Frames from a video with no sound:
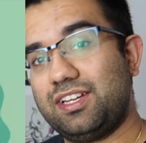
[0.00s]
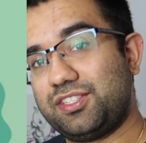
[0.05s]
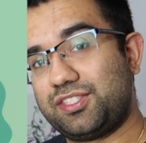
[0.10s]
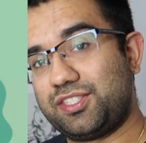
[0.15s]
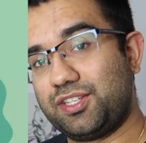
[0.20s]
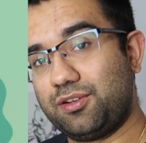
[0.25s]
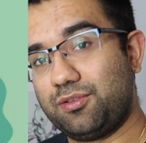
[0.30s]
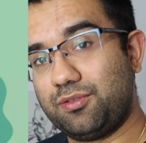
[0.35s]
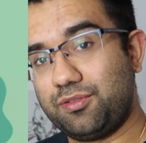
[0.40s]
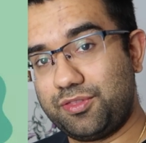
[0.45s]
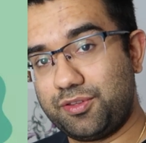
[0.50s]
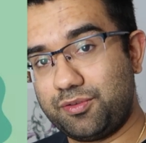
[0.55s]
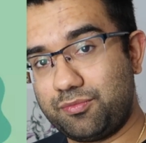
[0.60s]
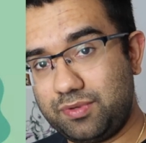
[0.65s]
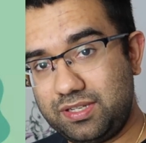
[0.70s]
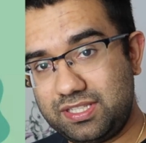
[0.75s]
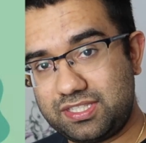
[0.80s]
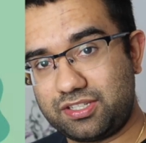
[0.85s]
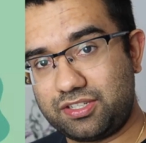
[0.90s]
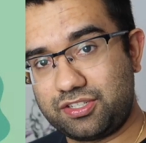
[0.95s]
So the
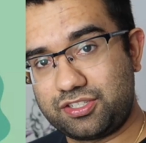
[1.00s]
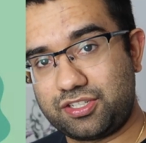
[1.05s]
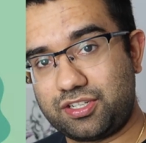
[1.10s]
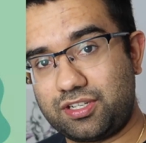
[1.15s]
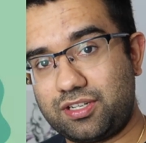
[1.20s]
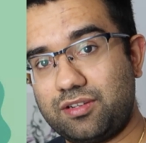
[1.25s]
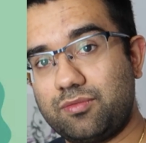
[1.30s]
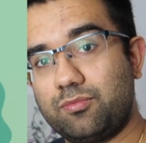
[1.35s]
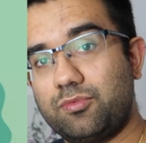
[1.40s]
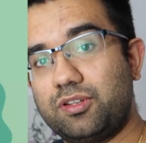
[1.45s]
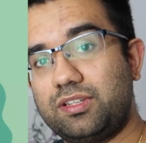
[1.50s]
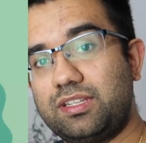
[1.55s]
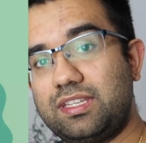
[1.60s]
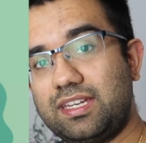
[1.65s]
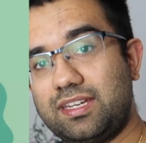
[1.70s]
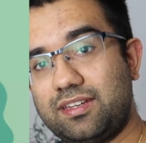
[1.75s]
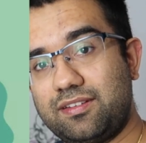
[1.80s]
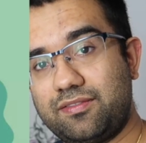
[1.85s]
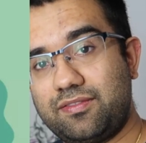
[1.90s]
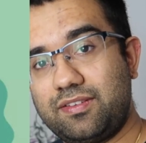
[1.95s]
researcher would
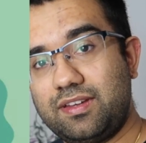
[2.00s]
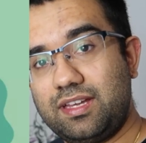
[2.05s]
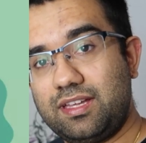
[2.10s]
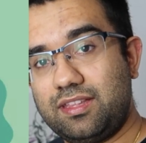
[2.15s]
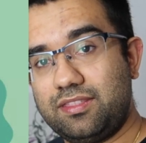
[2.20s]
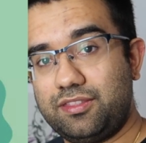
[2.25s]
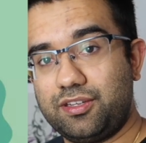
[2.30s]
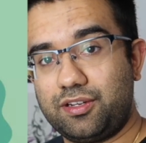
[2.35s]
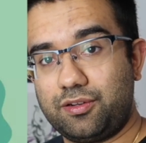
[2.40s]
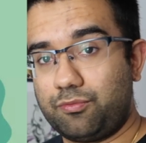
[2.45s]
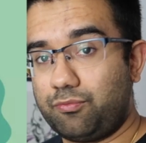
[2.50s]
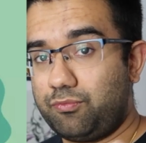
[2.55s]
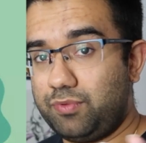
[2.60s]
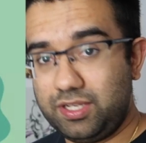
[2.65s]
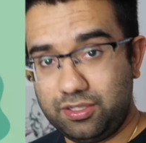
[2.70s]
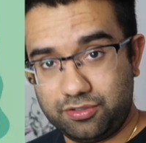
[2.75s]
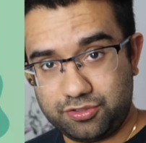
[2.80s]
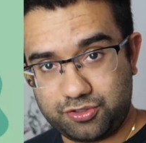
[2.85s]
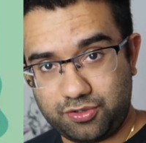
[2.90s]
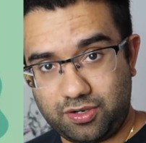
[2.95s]
give the
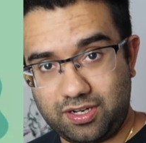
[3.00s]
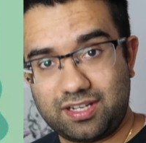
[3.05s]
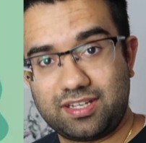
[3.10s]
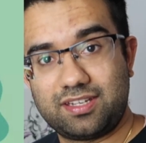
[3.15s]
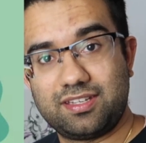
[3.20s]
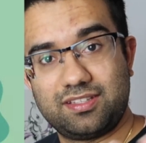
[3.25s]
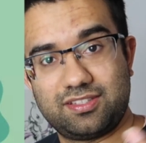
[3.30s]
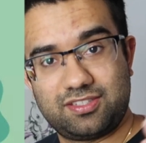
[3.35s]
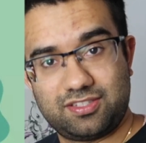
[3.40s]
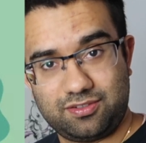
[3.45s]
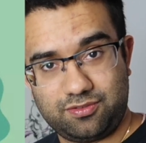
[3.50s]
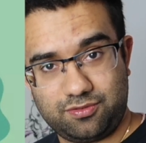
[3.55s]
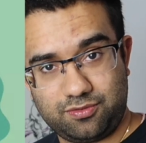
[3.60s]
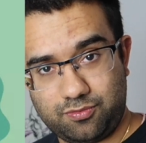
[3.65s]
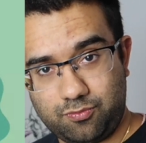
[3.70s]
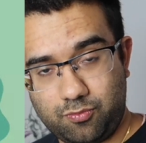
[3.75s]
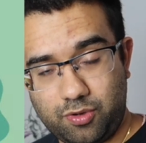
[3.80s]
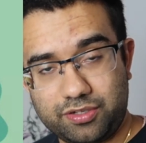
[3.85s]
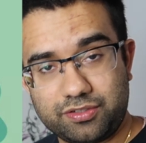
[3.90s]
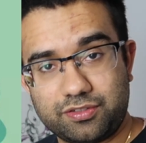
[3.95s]
real drug
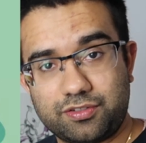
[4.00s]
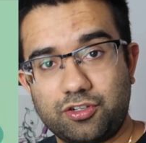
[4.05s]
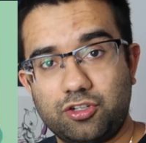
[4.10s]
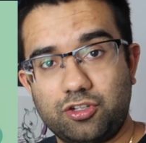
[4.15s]
to one